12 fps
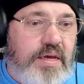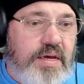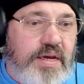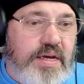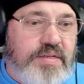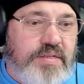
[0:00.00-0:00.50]
I
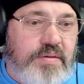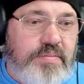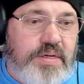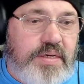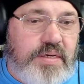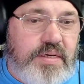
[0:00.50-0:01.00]
got some
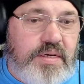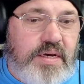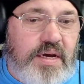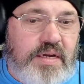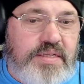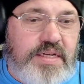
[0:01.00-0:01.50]

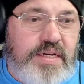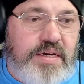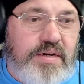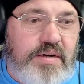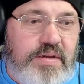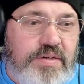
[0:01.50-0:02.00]
content
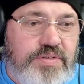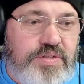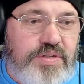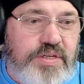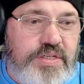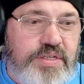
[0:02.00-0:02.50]
here. There's
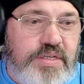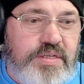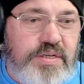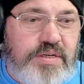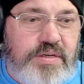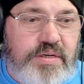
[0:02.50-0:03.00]
Tristan
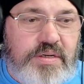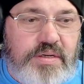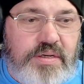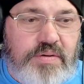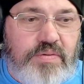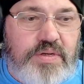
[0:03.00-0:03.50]
Turner.
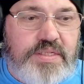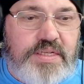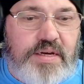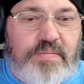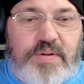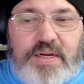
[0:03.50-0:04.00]
What's
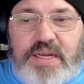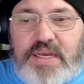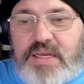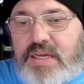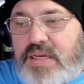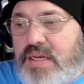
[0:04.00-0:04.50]
up, buddy?
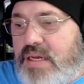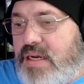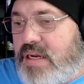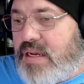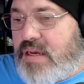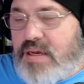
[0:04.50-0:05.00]

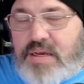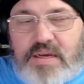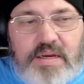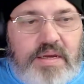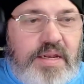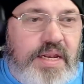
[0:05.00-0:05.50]

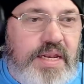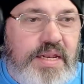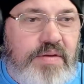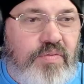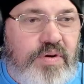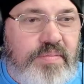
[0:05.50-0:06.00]

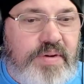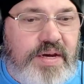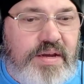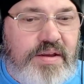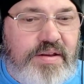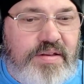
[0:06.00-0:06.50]
One of
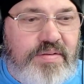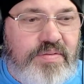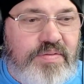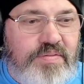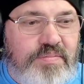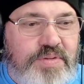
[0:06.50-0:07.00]
my
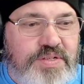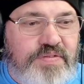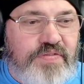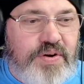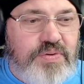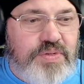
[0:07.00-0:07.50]
Mr.
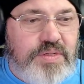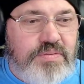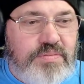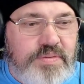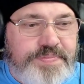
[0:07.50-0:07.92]
Frozone.